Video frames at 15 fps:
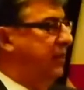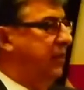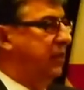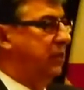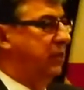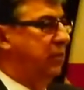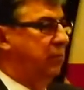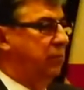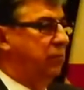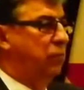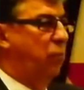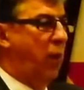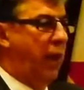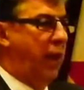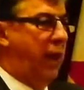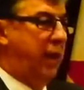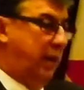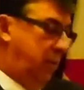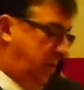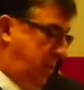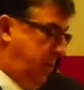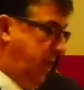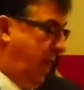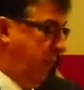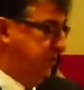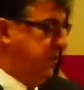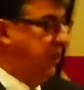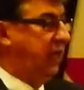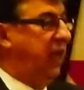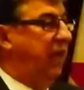that, and that
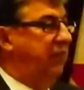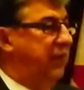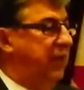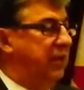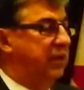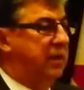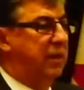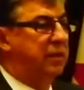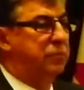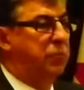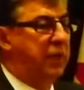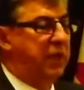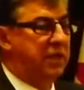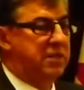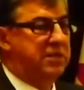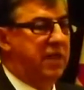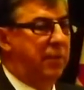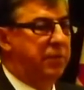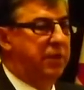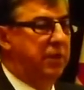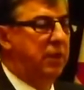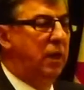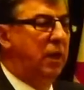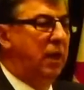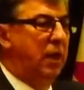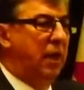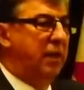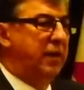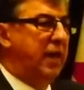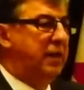was a caveat that we accepted,
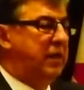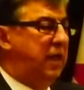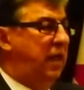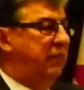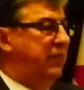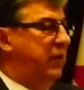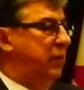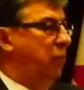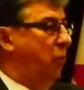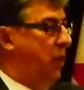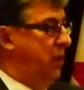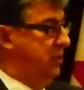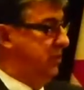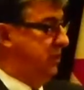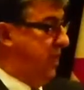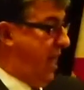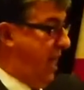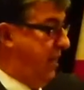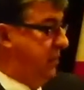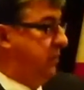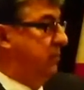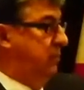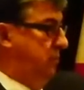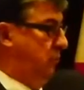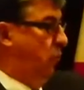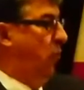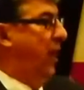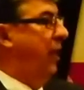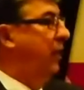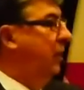and that caveat was that
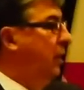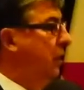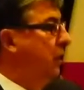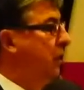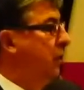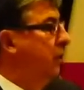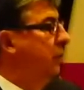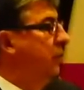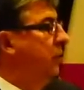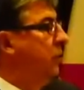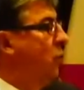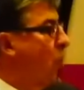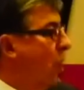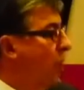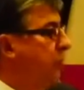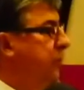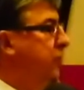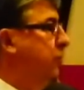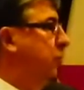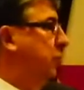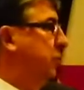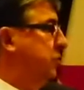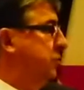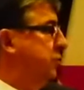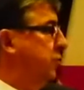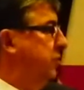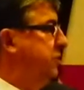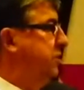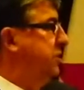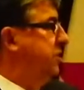when non-renewable
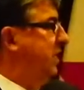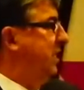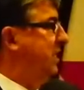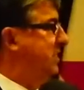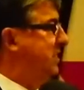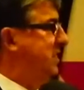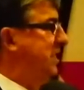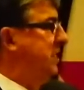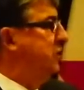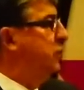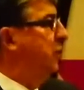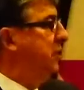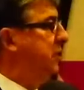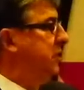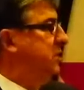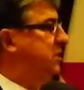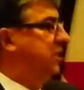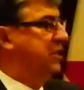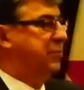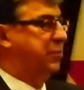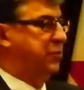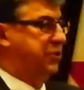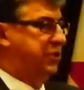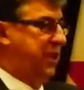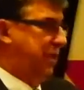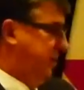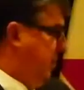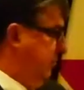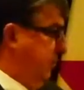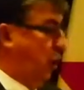resources exceed
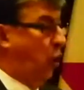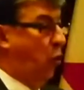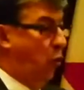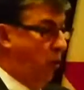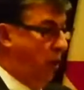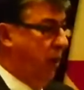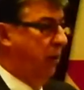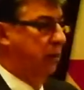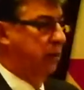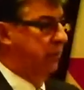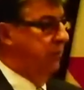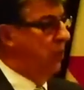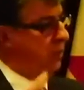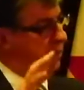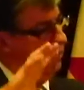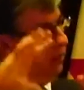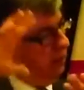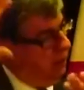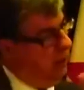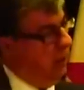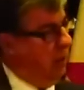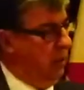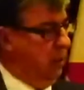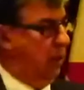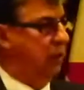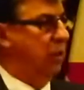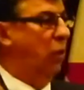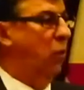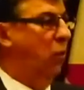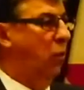26% of the core, not
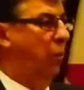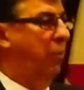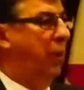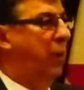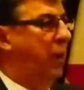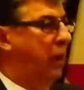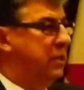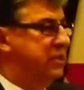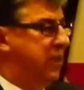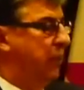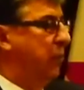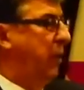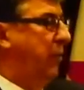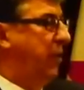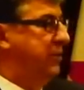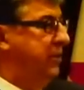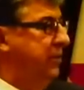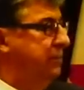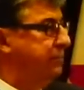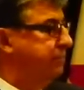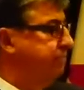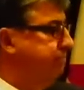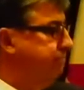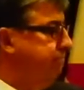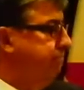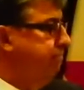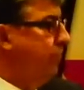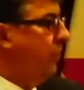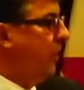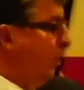the whole summary budget,
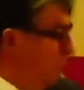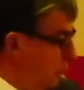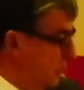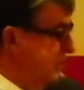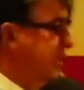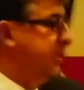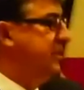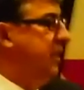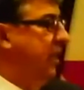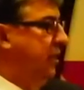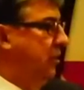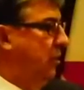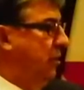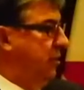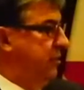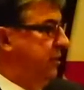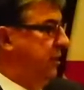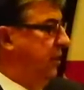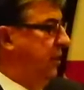we'll set aside dollars